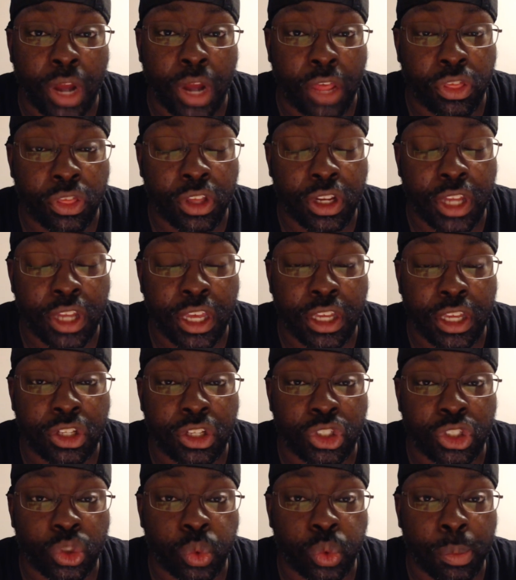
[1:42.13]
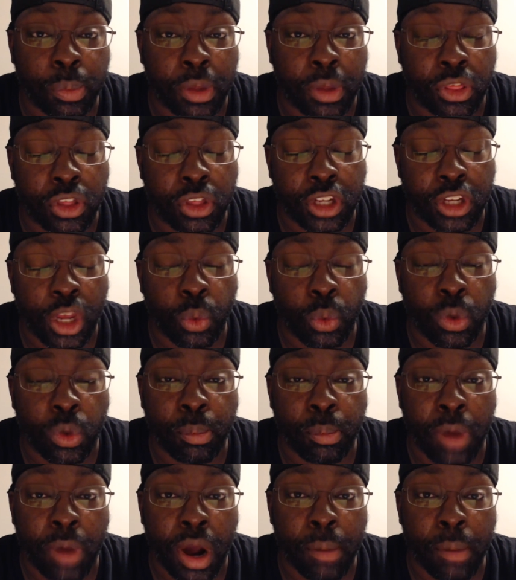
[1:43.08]
I think they get the sweep. I think they
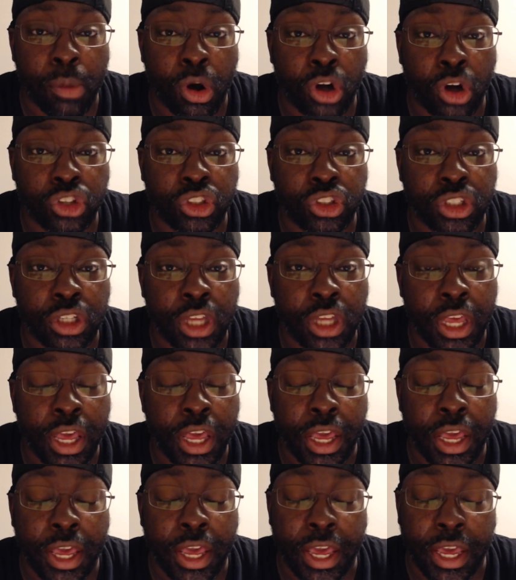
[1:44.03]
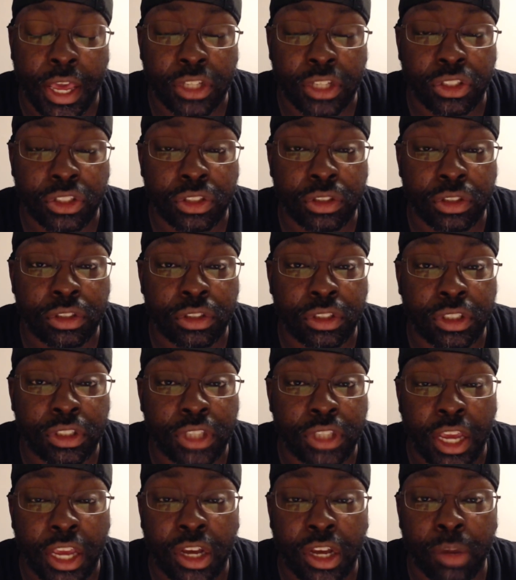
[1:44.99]
win by margin and
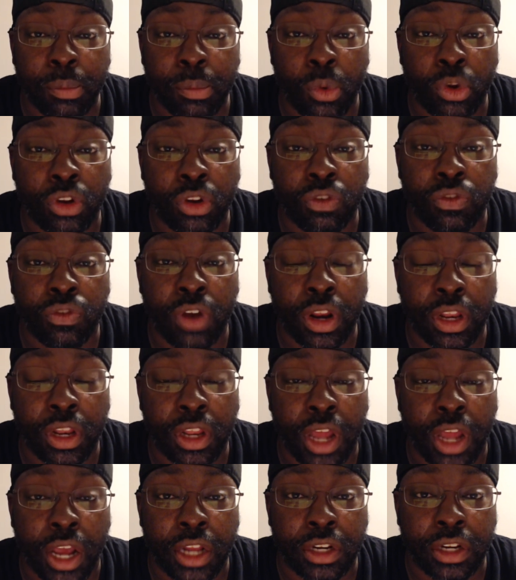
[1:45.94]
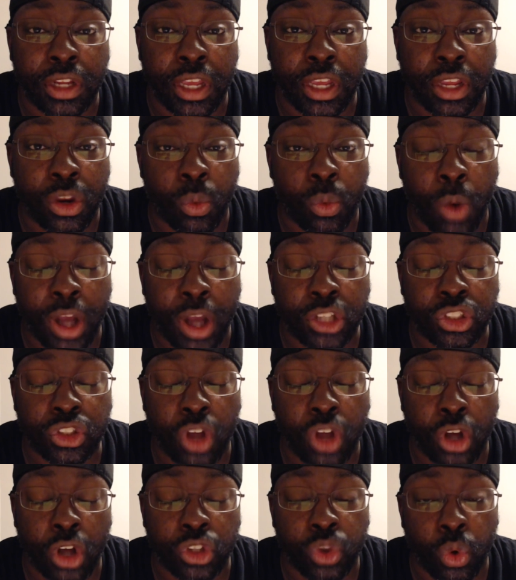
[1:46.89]
take them on the run line. And the White
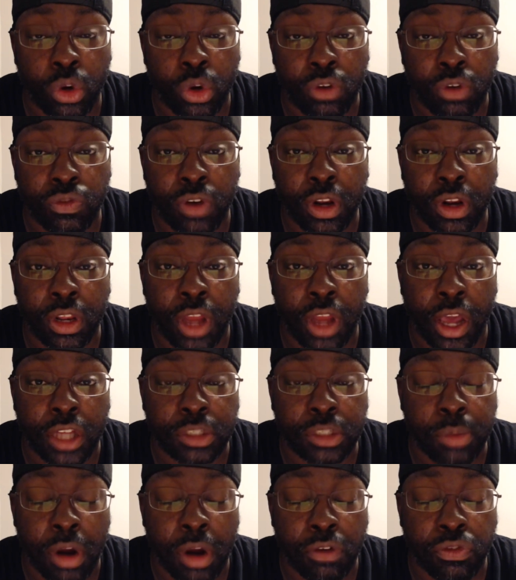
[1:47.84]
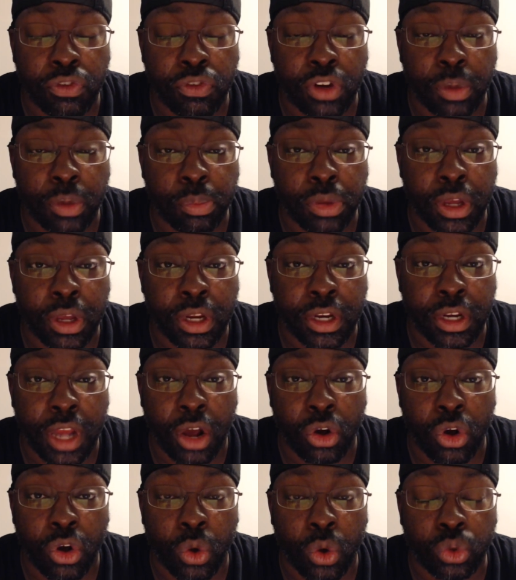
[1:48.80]
Sox on the run line is my free pick
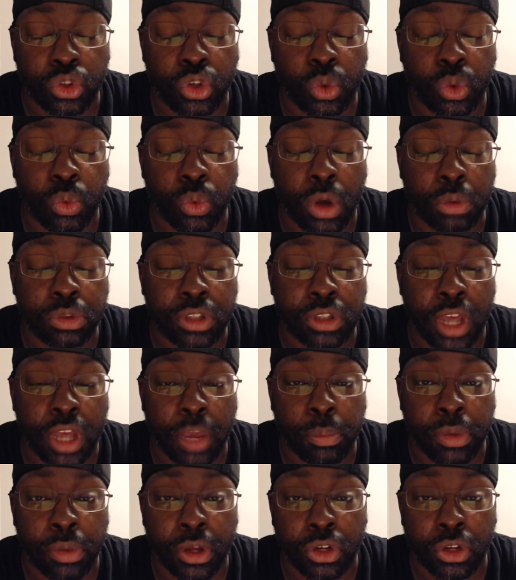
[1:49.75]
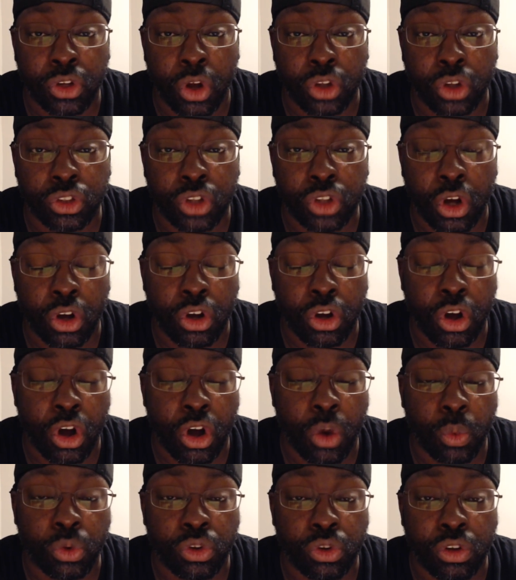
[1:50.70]
now. Go to the website,
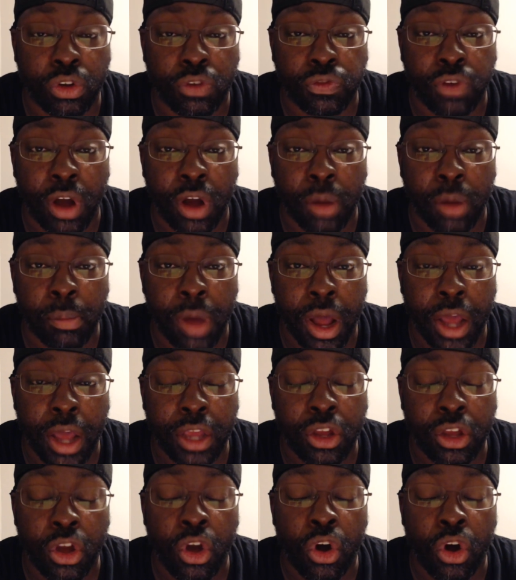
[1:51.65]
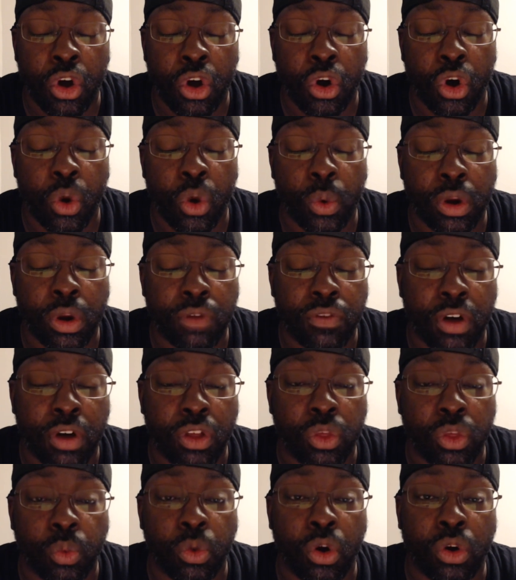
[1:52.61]
pickdawgz.com, where you can find my or one of our
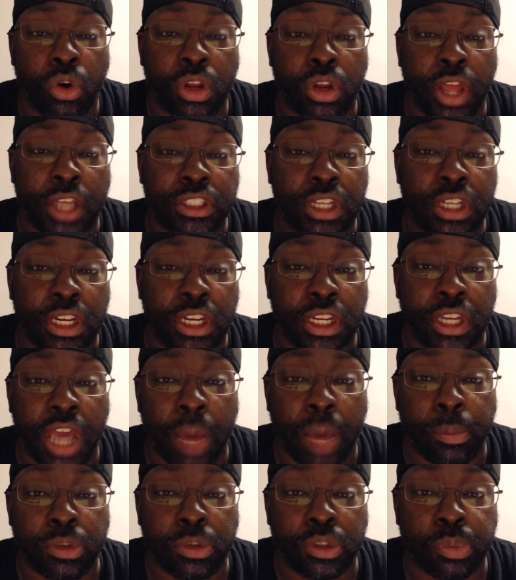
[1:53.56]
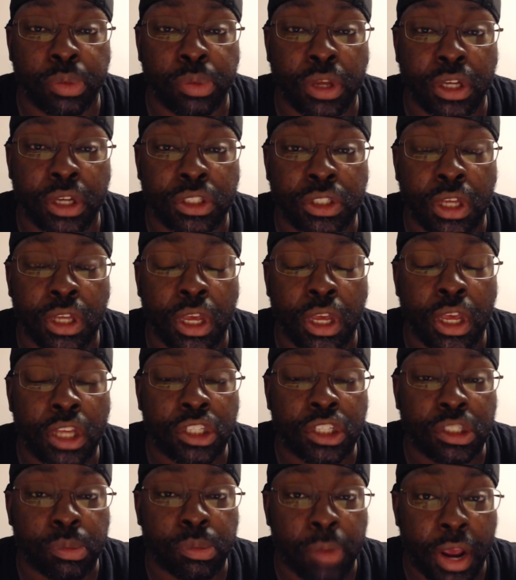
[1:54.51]
other world class handicappers' picks.
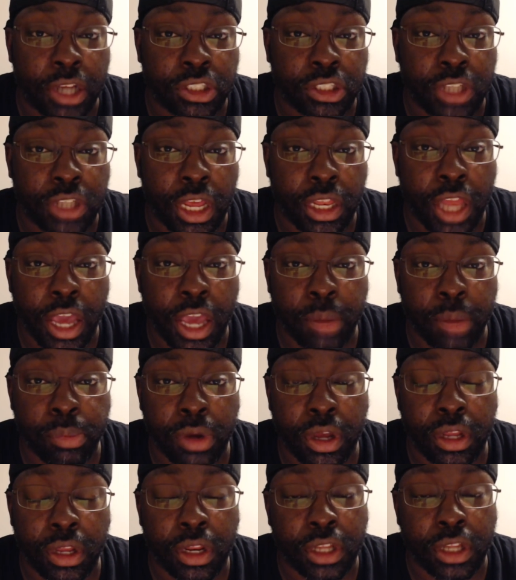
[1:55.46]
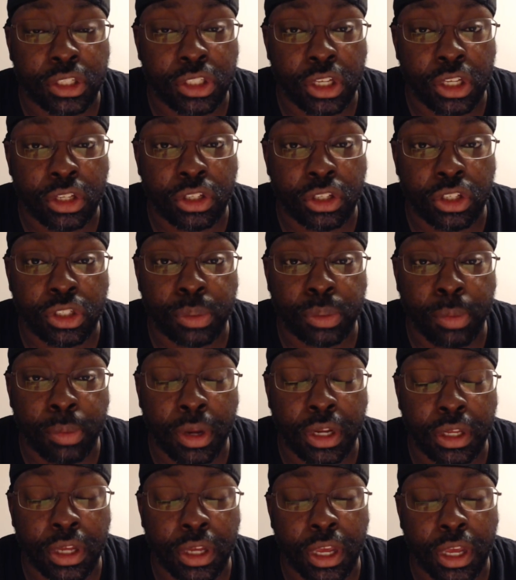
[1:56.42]
Smash that like button. Let's get this
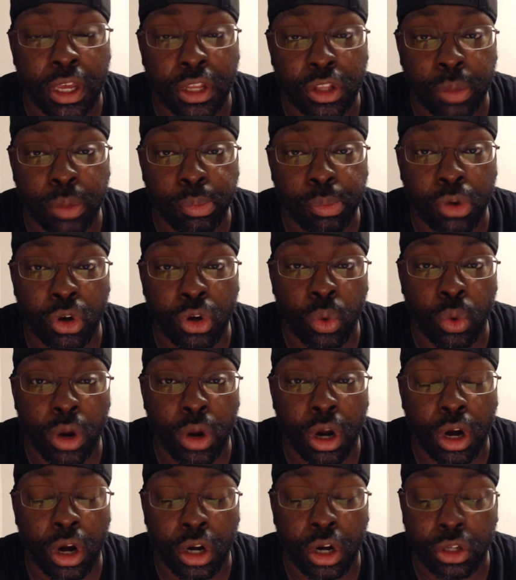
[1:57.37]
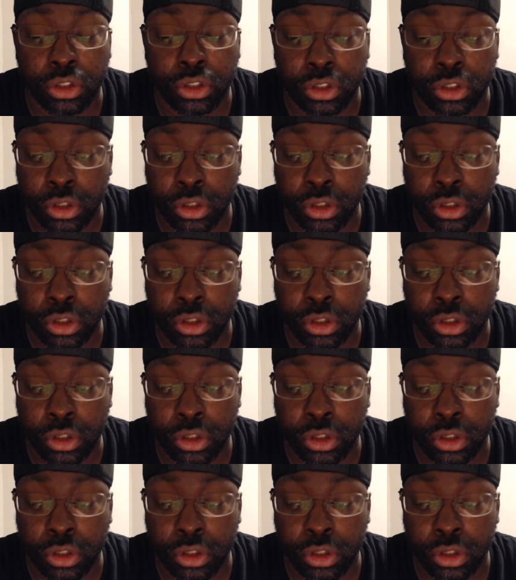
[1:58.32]
money and hit the book where it hurts.